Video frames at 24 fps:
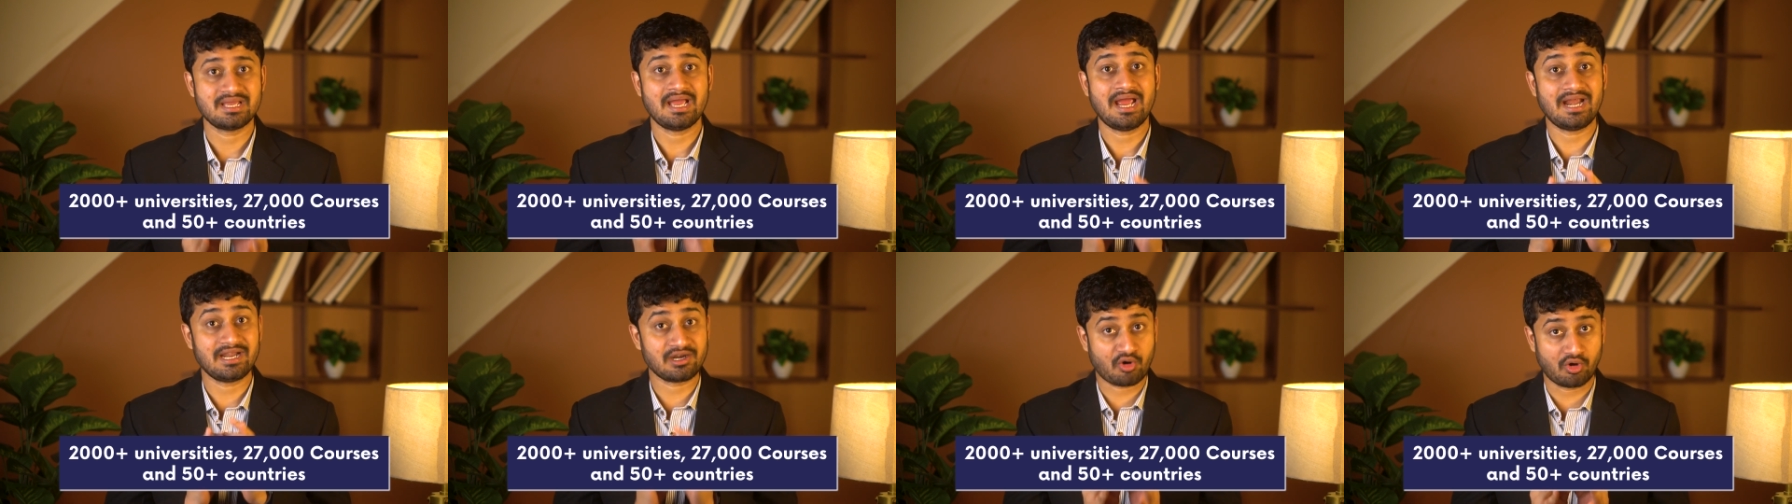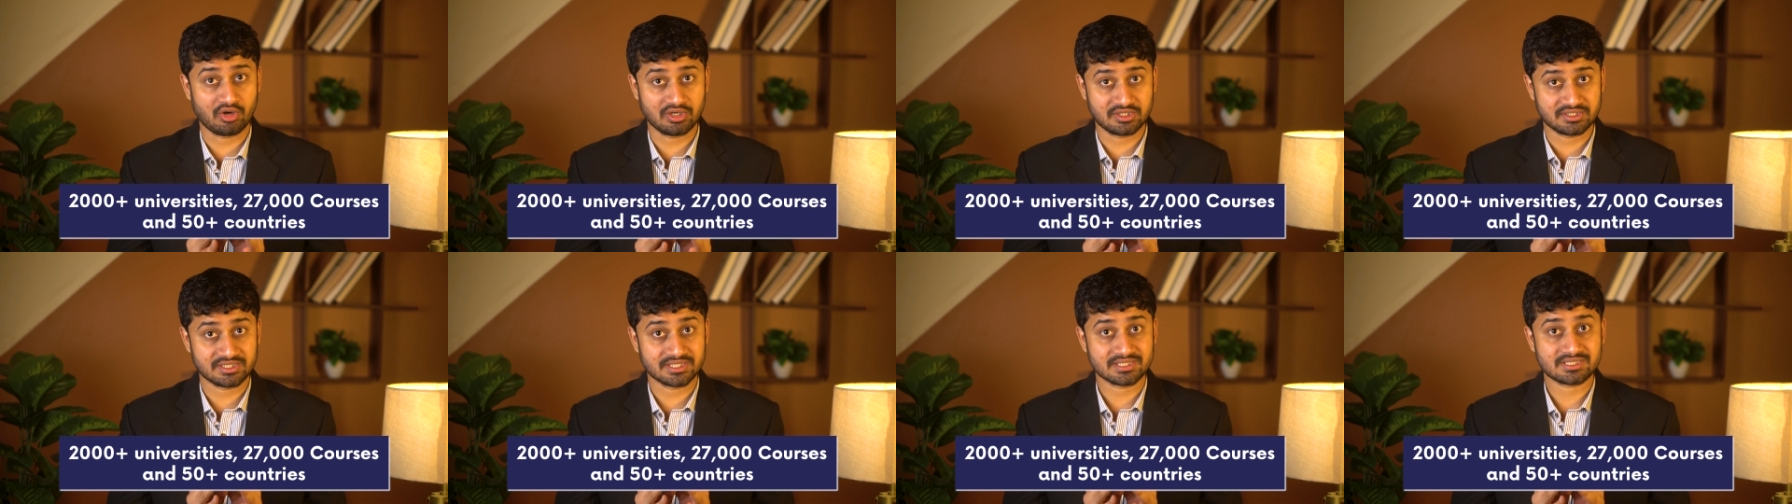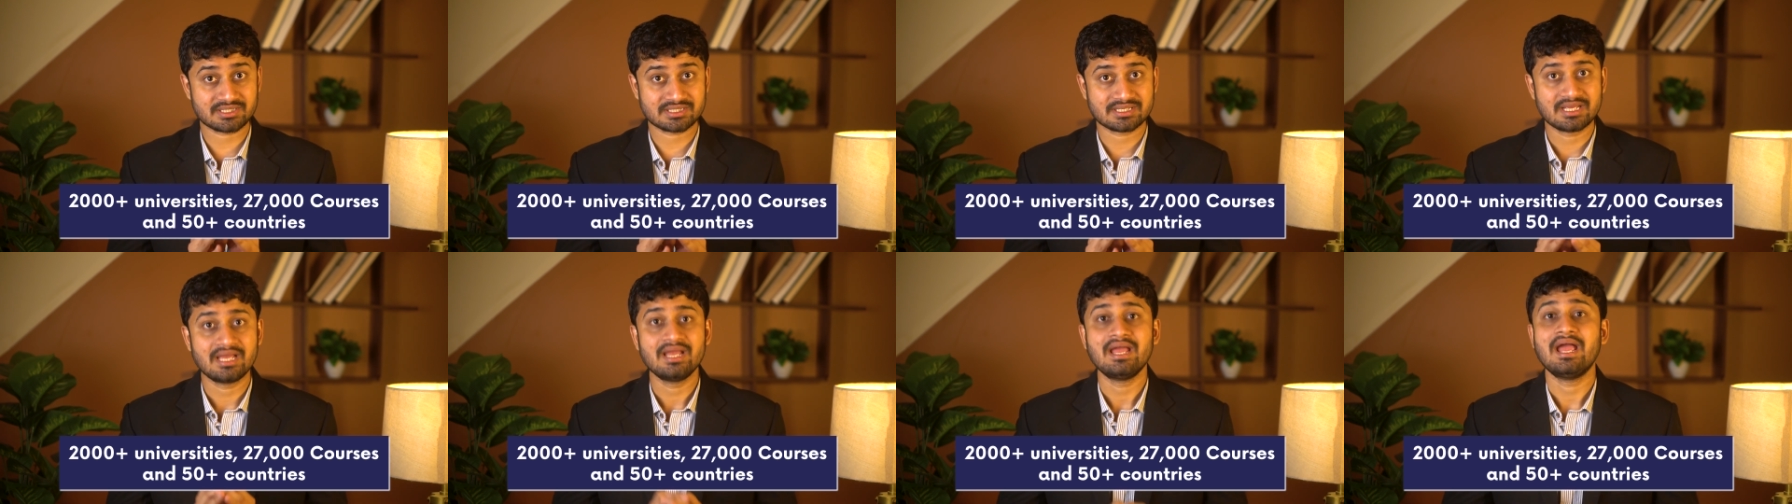and
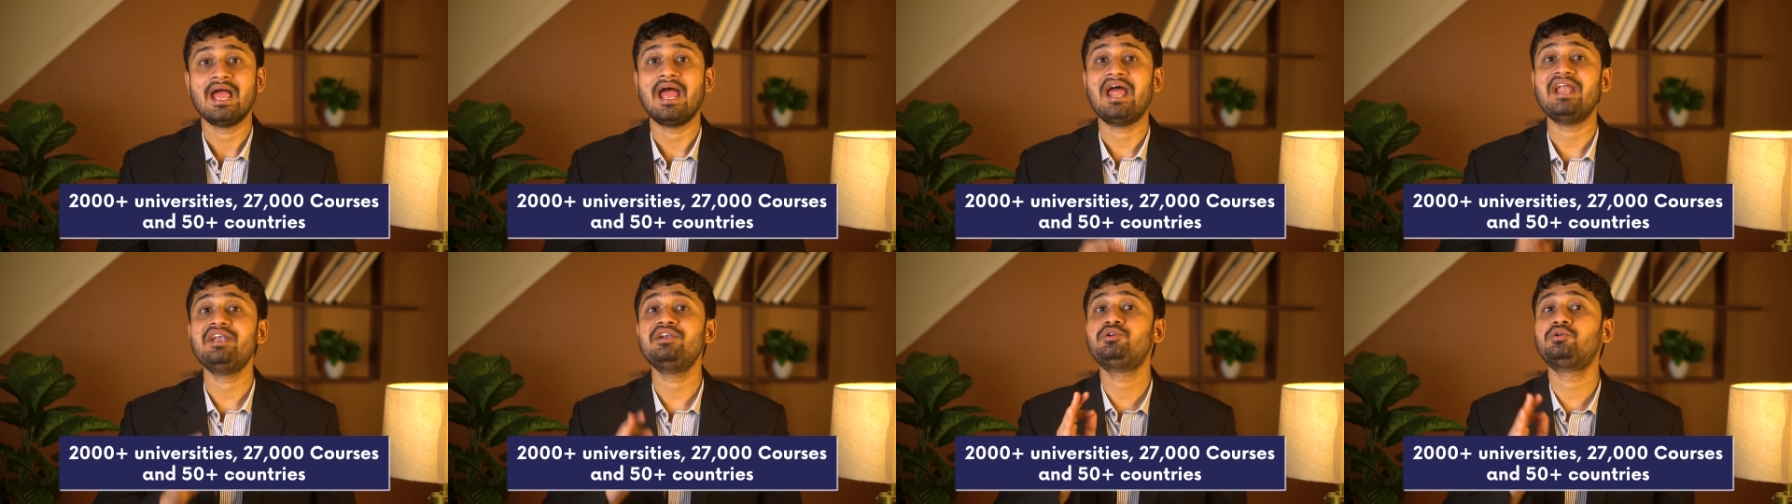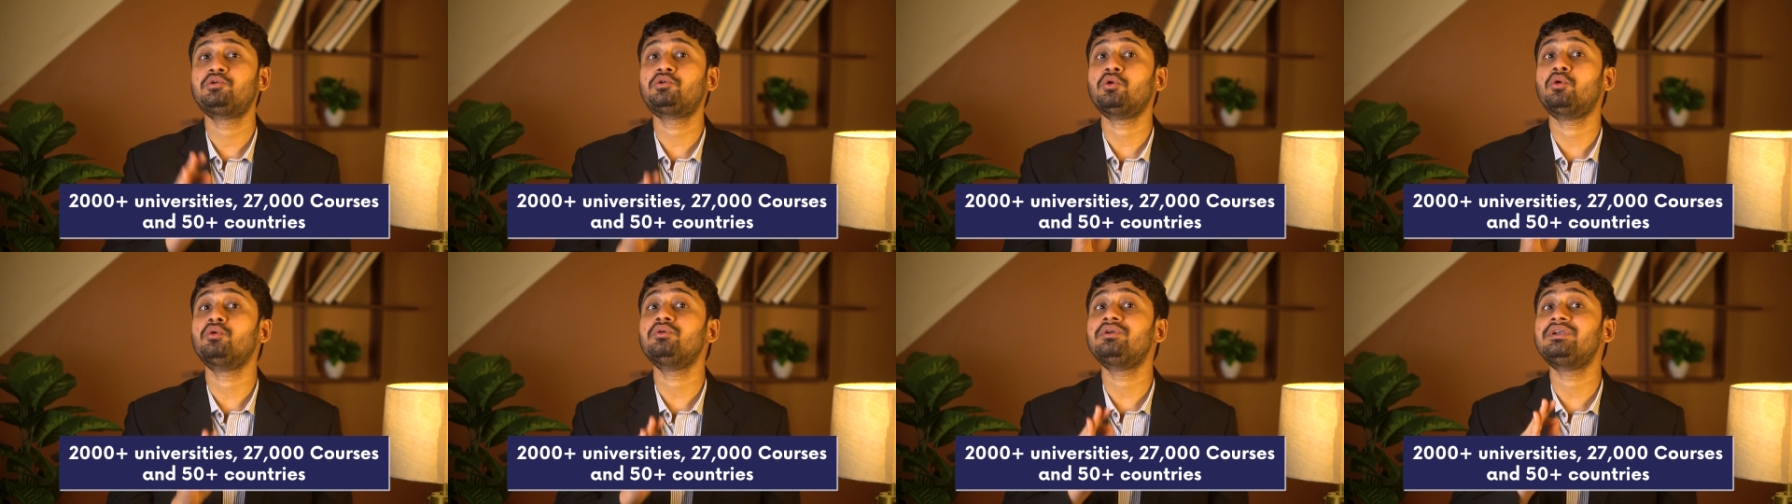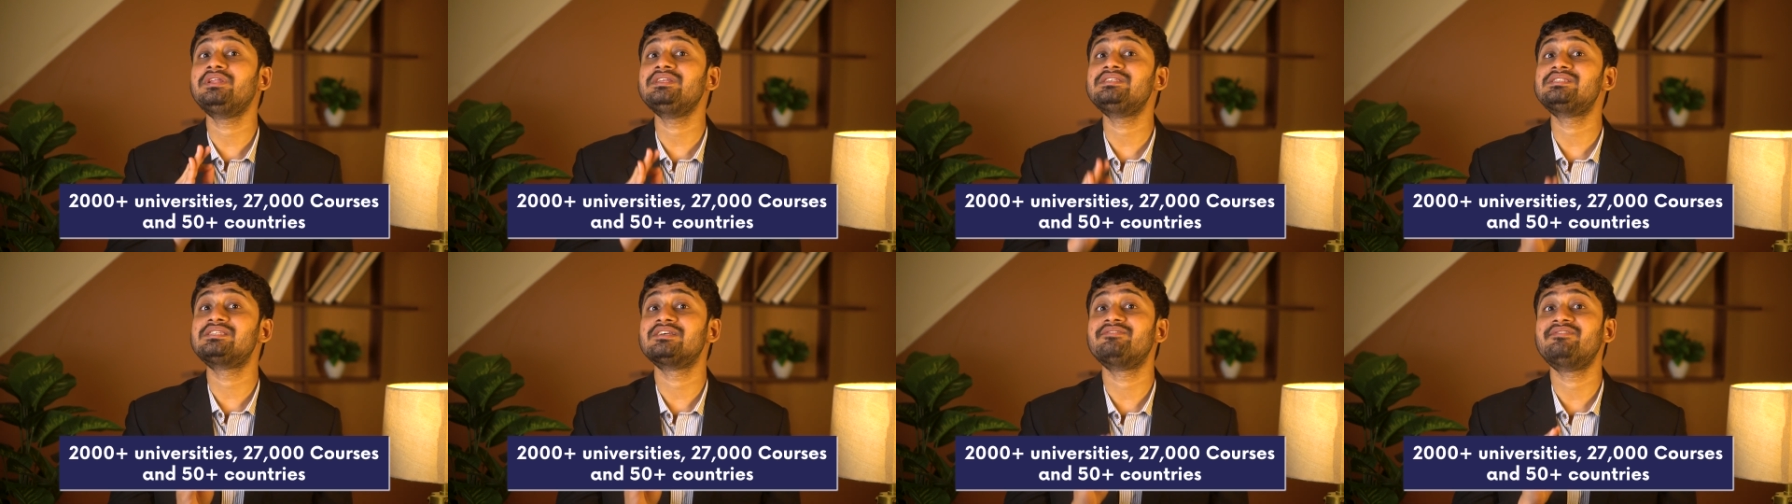colleges and
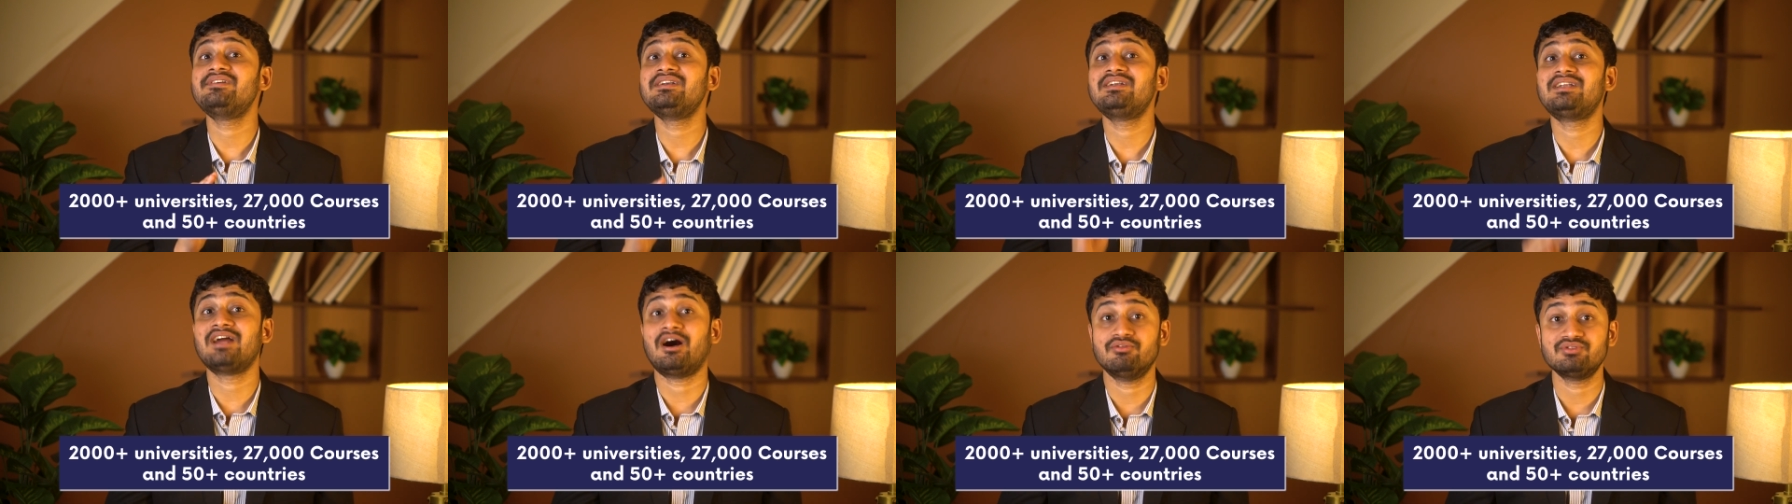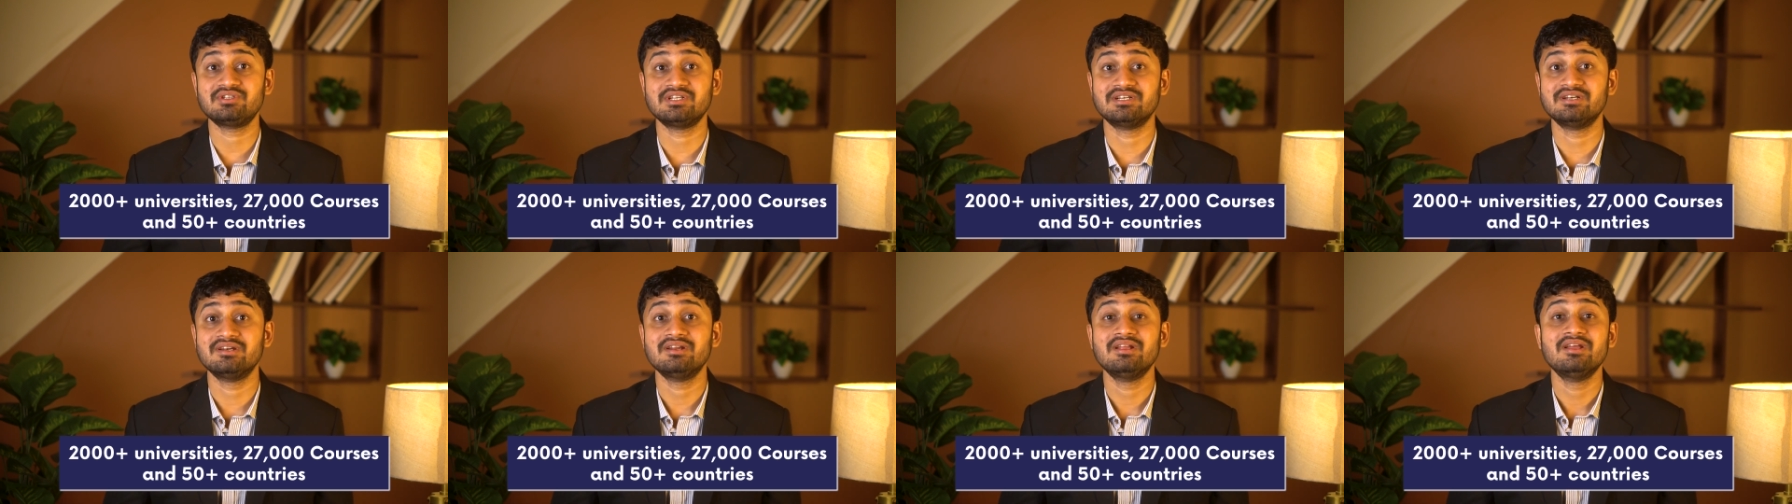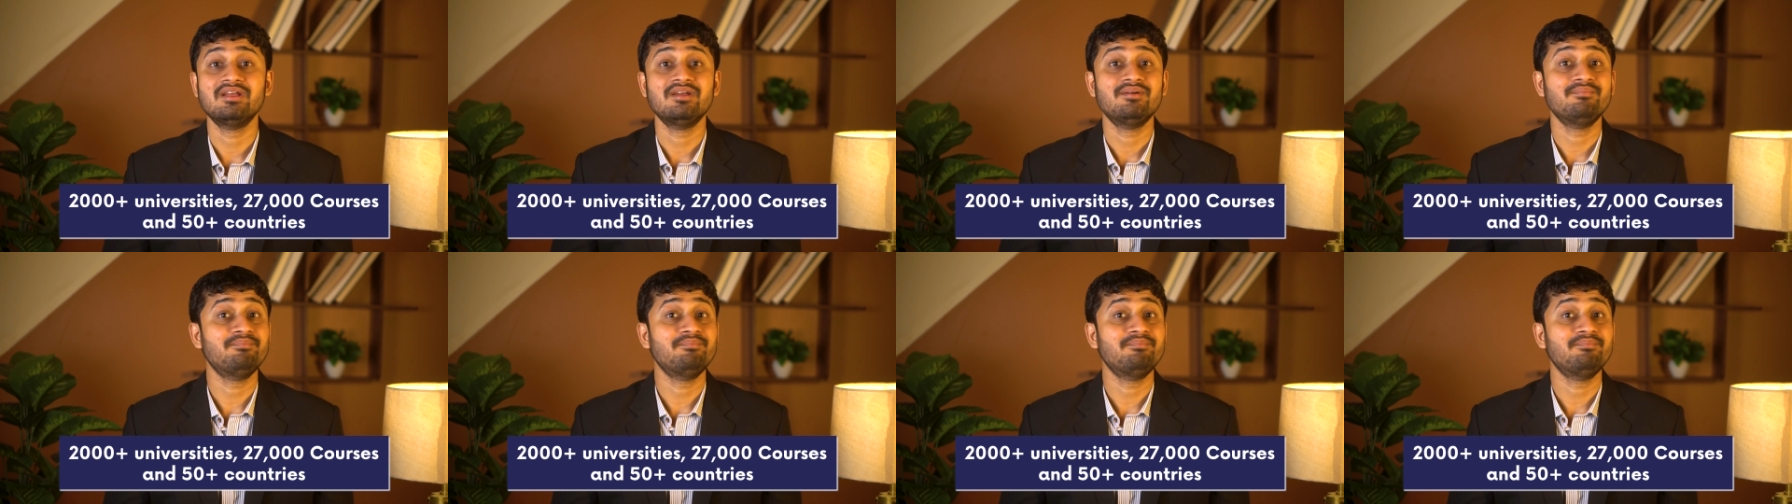27,000